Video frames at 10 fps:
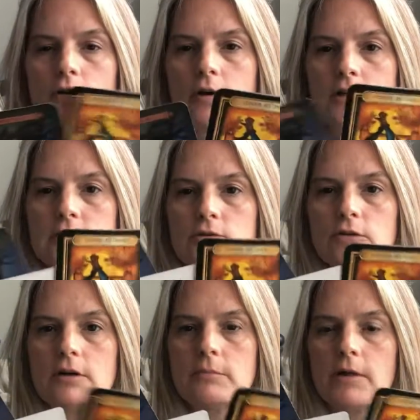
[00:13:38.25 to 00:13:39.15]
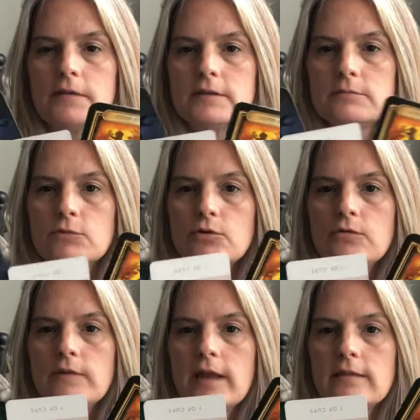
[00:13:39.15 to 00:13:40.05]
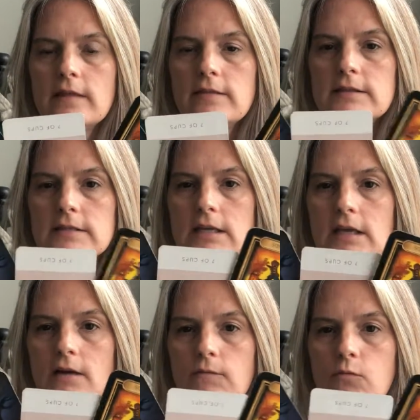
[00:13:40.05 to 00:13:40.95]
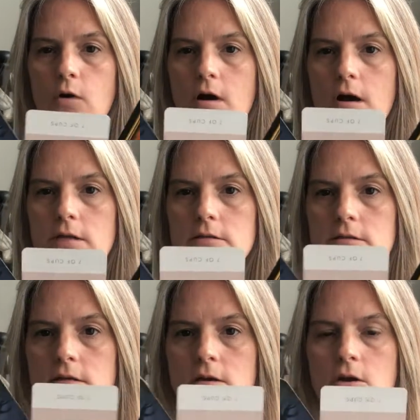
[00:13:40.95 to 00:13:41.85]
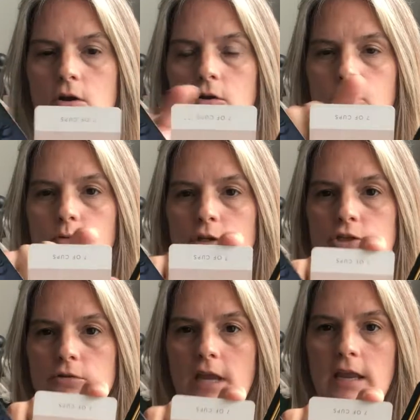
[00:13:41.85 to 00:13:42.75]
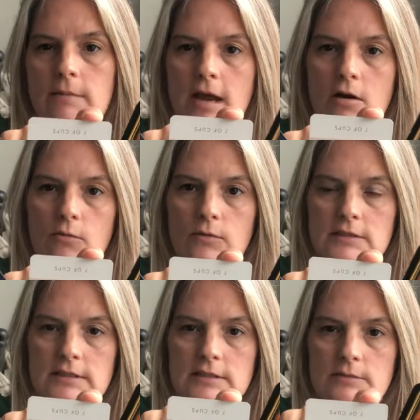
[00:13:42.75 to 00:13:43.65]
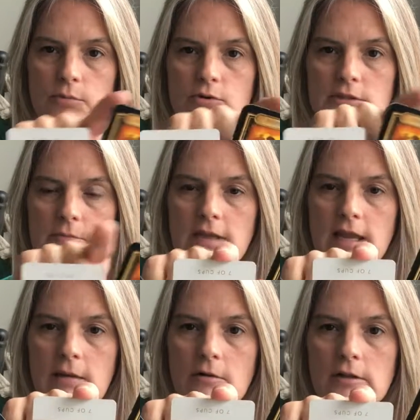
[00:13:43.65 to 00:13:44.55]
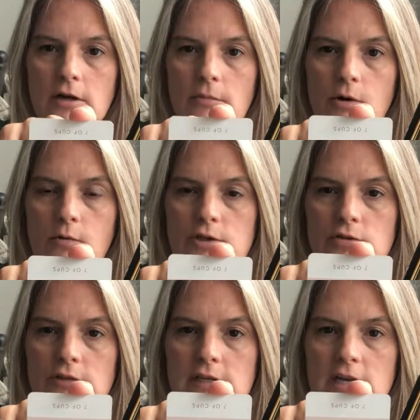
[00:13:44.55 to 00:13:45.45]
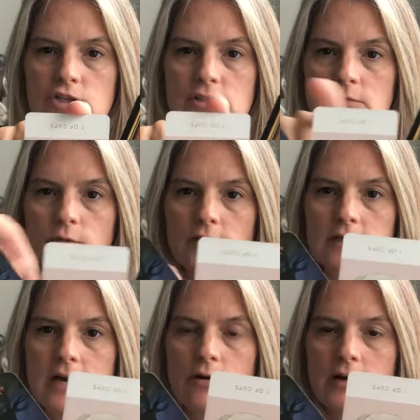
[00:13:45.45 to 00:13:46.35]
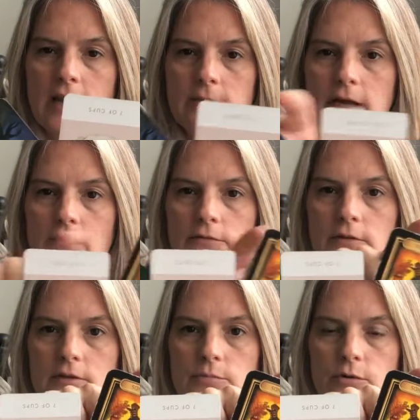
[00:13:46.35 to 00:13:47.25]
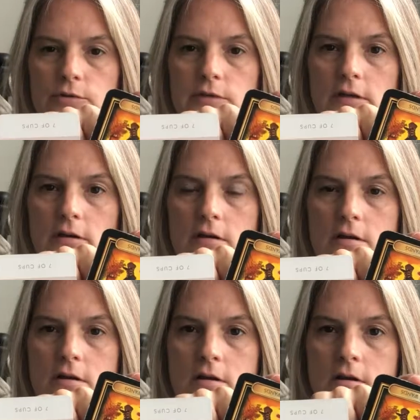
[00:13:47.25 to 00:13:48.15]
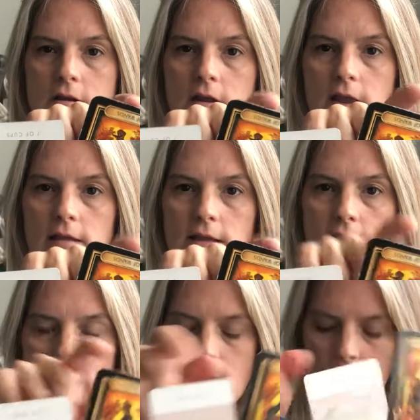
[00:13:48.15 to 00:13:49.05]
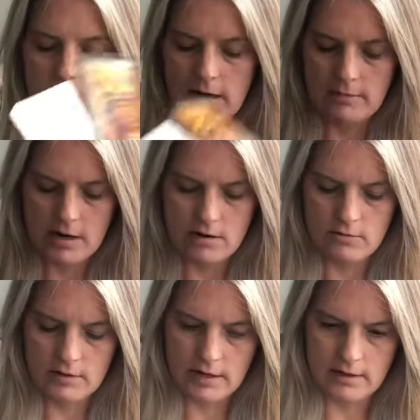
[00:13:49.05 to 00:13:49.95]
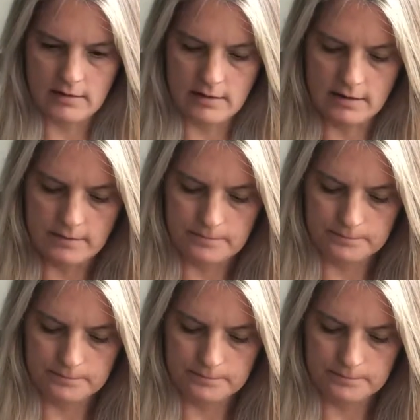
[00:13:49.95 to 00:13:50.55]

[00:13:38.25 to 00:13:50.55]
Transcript: or uncertain about this move, and then this King of Wands, who once you came out, once this person became clear about what your intentions were, the tower came down for this person. And the anger came out and the